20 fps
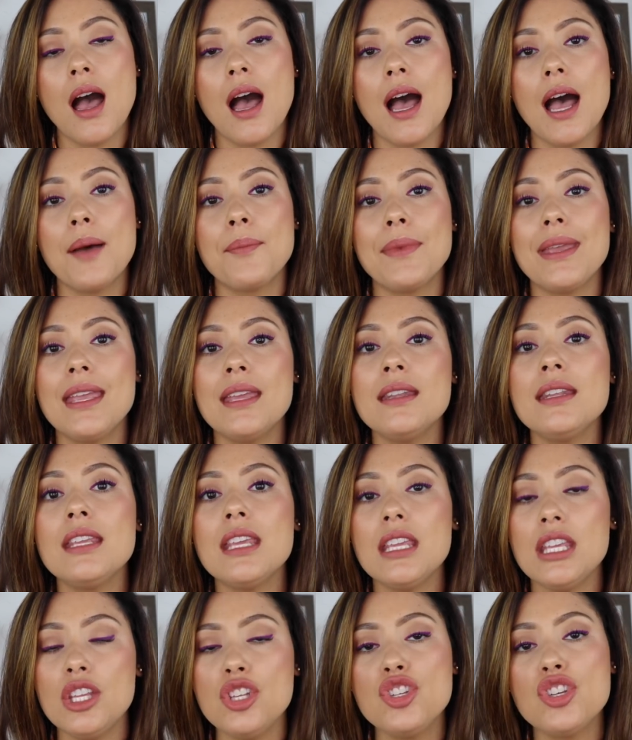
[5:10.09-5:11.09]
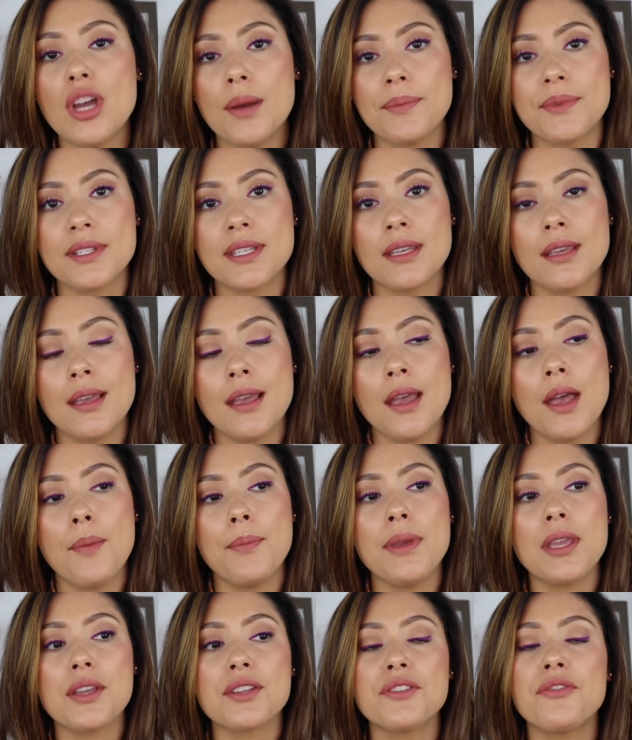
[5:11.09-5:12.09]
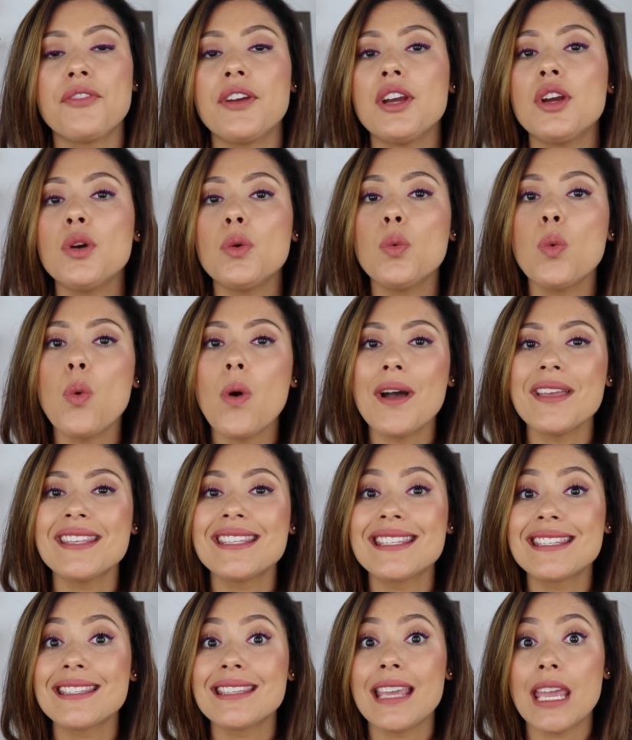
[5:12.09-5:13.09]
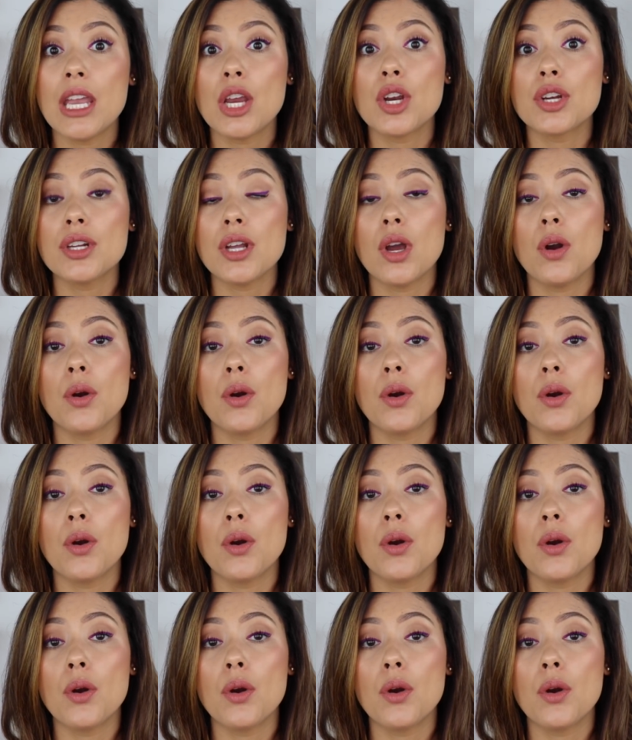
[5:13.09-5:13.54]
in Egypt because Pharaoh was scared